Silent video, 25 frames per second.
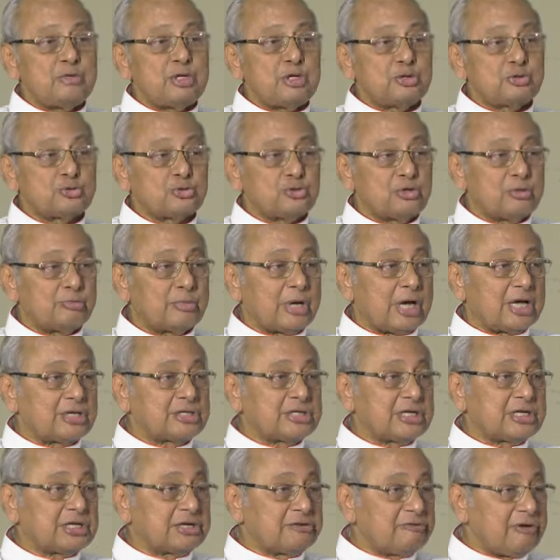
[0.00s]
What happened to
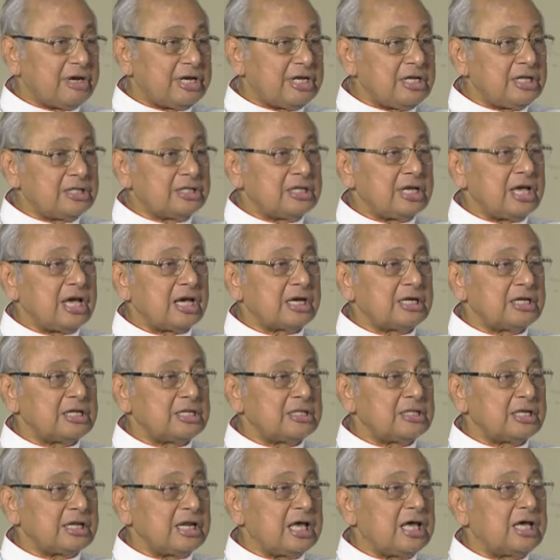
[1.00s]
their respect?
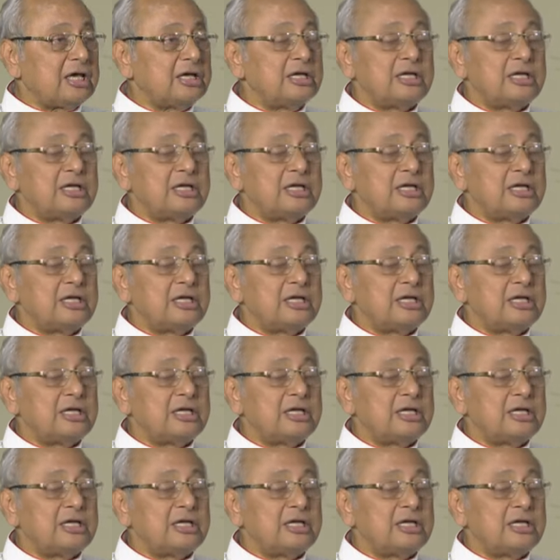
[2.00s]
Is this